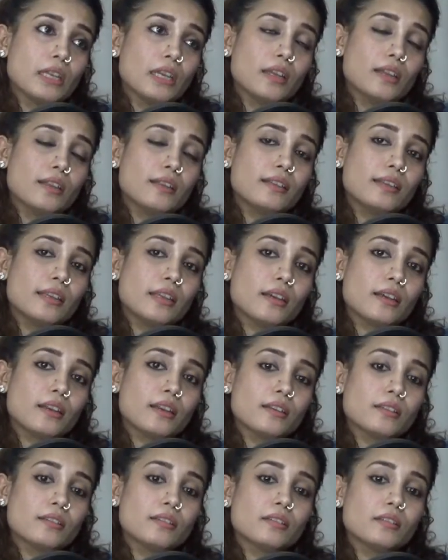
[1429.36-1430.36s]
Okay. They are
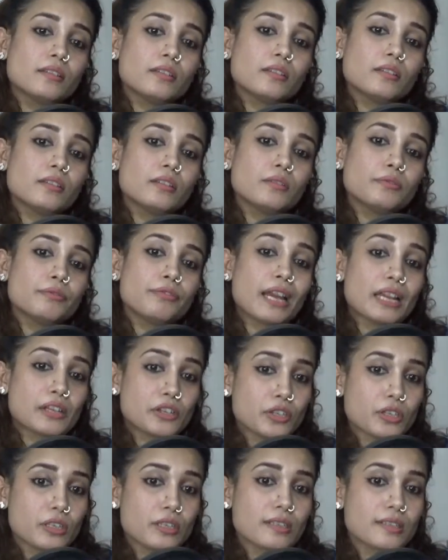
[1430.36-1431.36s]
the
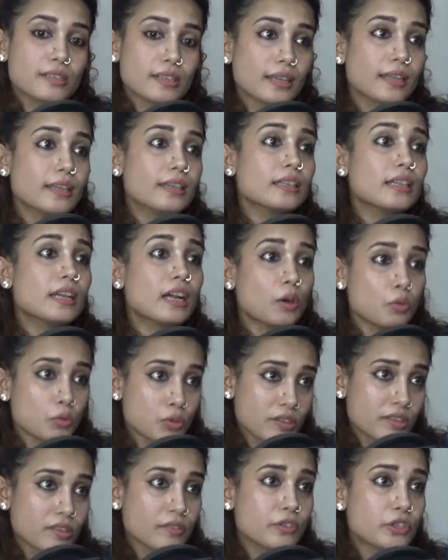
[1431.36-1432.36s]
fashion design
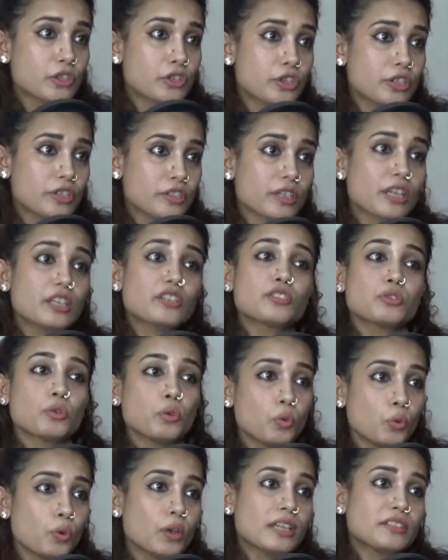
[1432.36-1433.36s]
council, which decides
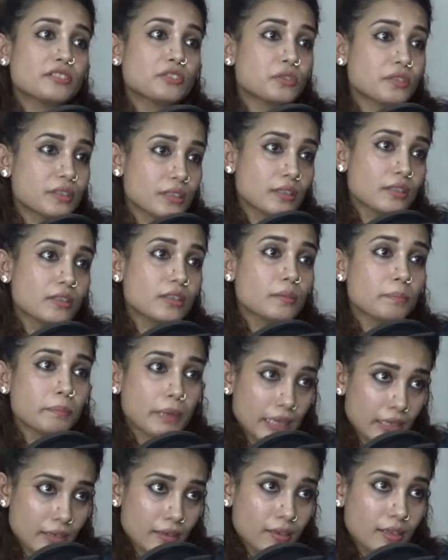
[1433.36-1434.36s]
who has to sit in the
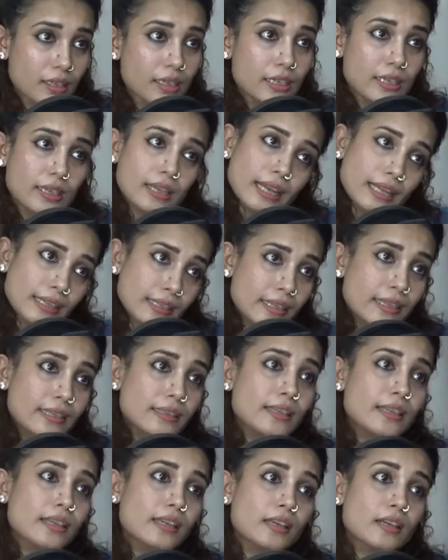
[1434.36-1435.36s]
panel, and then
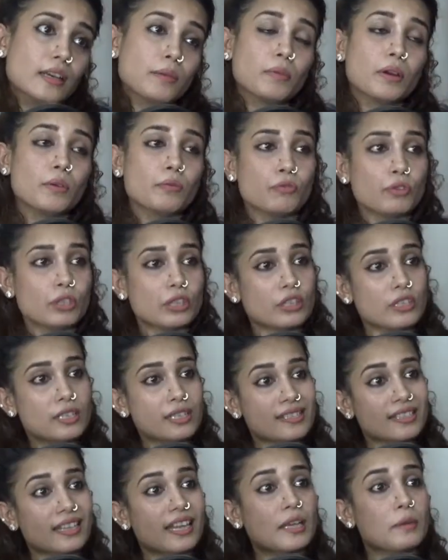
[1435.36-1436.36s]
they come up with
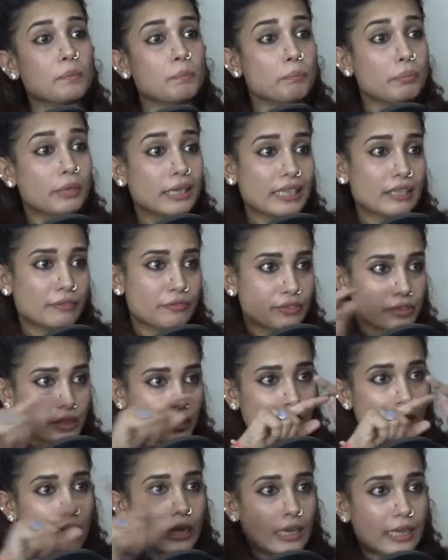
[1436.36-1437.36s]
design briefs
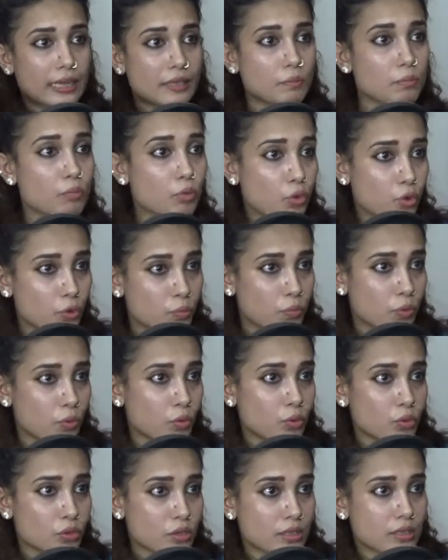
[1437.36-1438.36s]
like mood
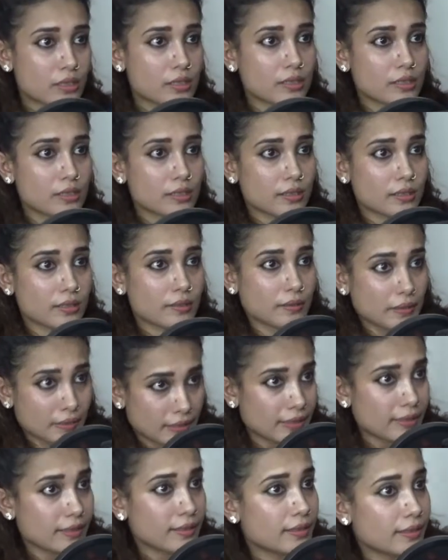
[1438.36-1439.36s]
boards.
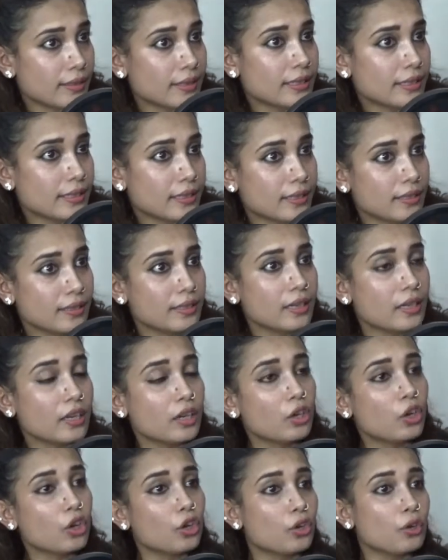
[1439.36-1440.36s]
Okay. Yeah, there are a
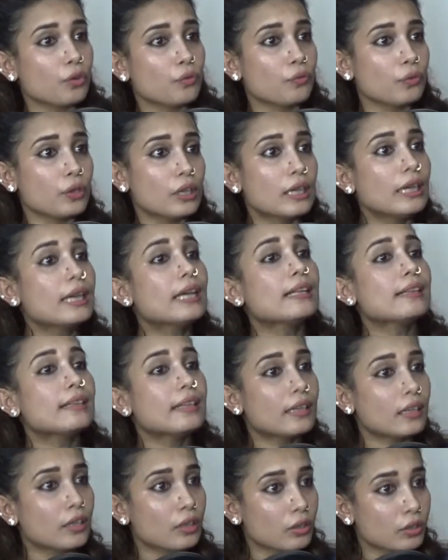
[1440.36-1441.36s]
lot of sure there
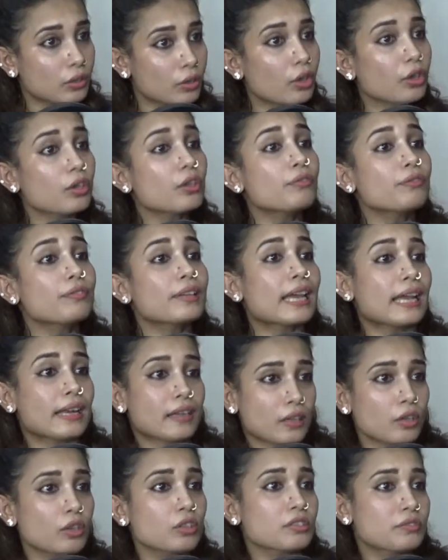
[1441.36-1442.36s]
are a lot of
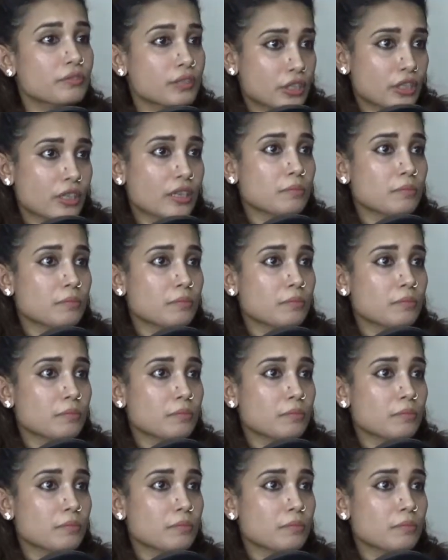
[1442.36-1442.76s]
catalogs which